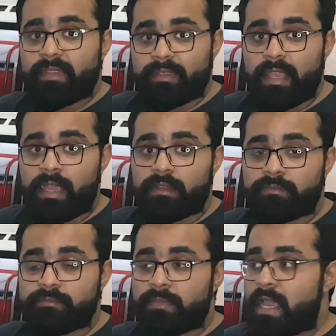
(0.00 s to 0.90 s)
yeah,
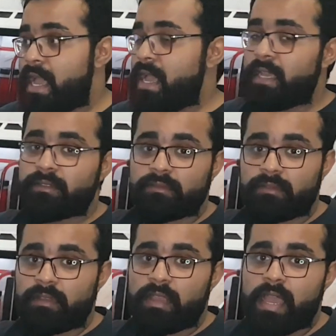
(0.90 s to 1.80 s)
and
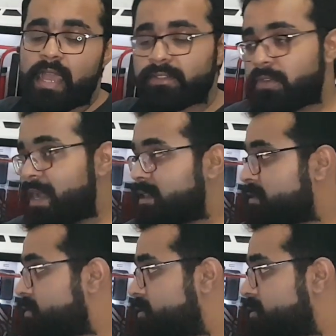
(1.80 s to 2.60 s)
as you guys